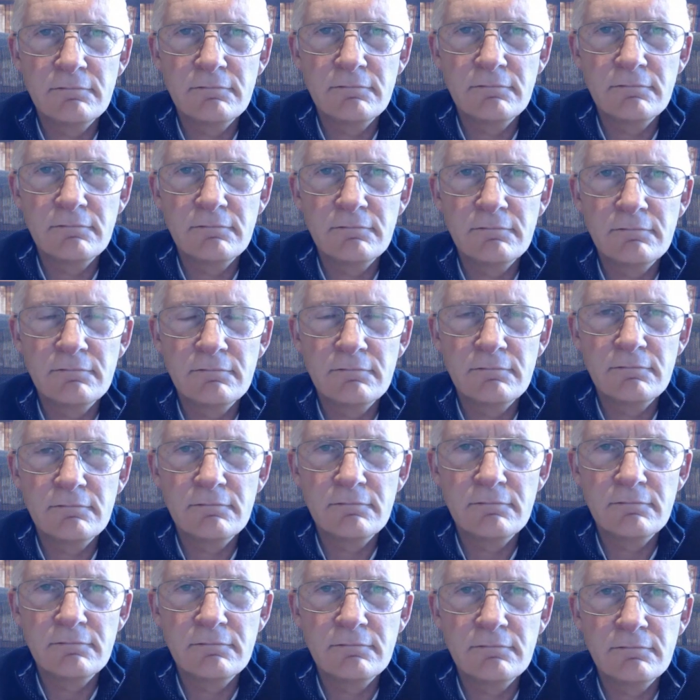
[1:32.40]

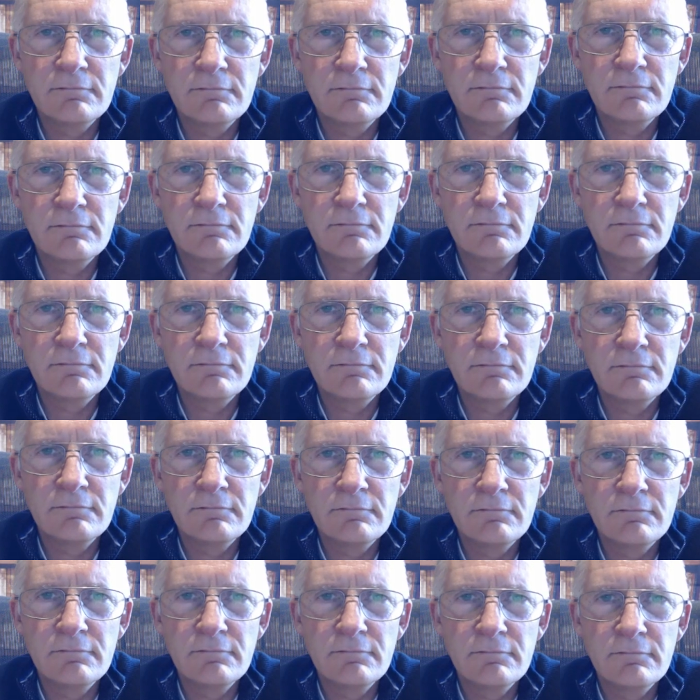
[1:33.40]

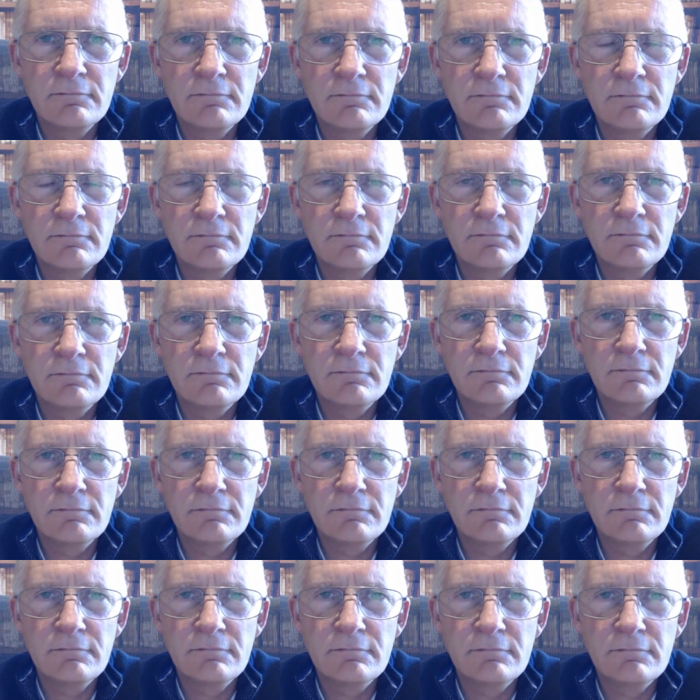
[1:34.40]

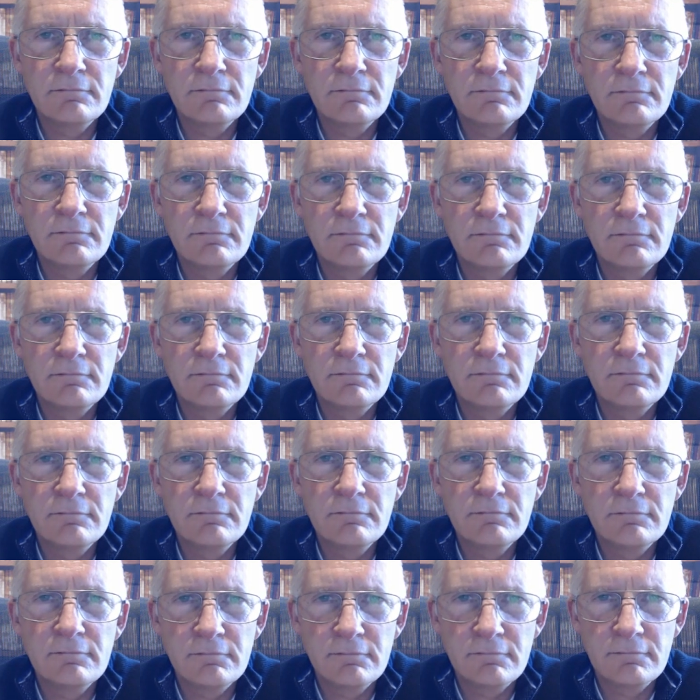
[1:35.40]

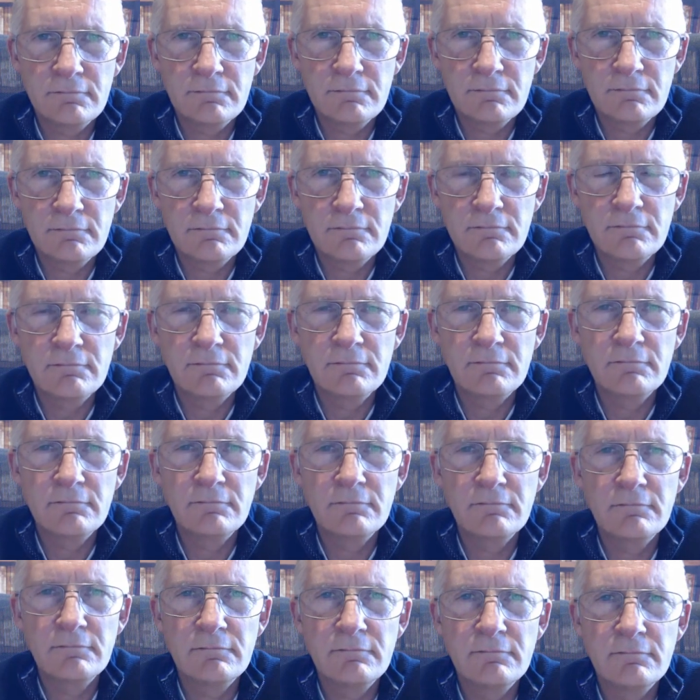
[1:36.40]

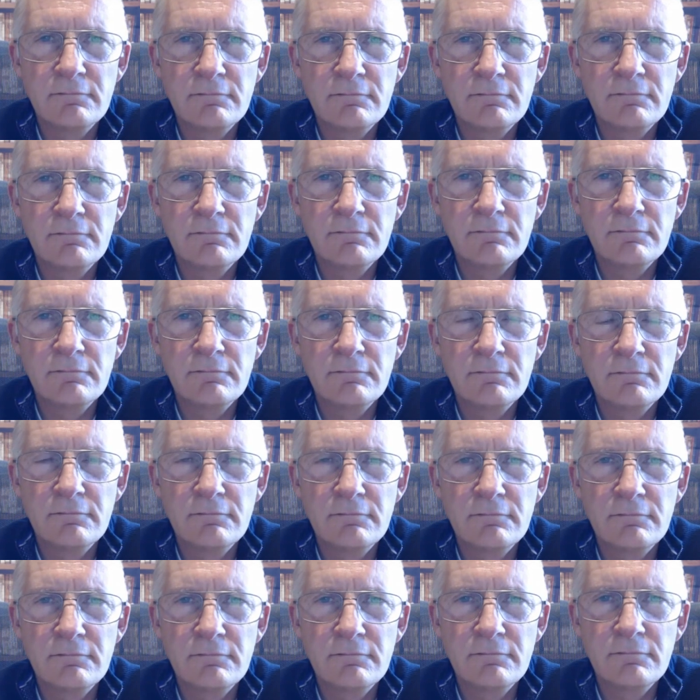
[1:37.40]

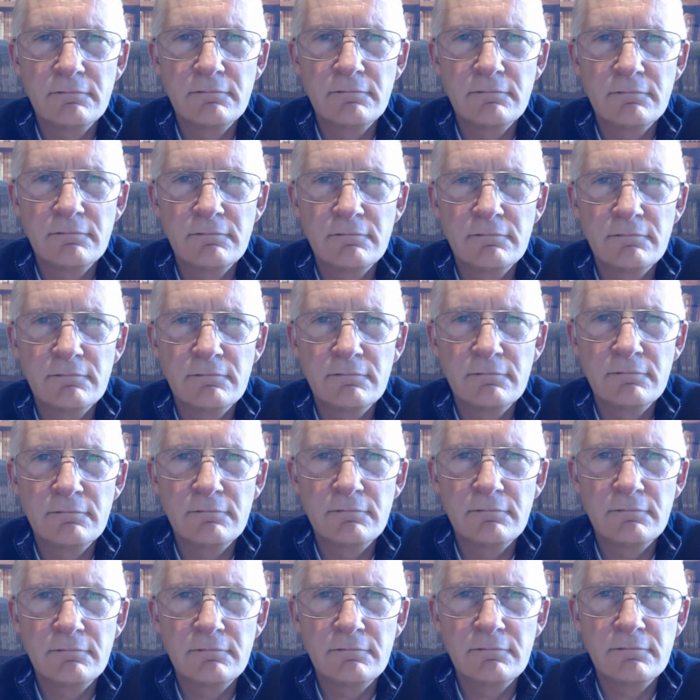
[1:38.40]

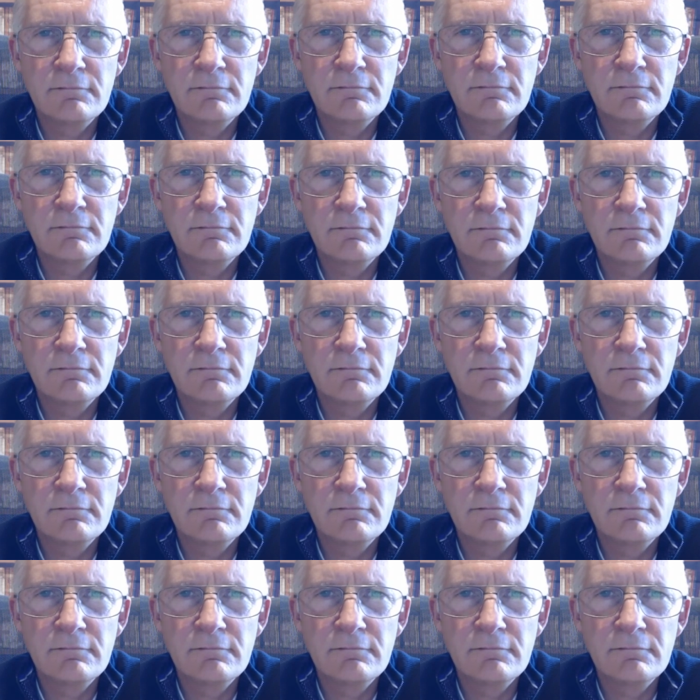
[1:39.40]
No words are spoken by the person on screen.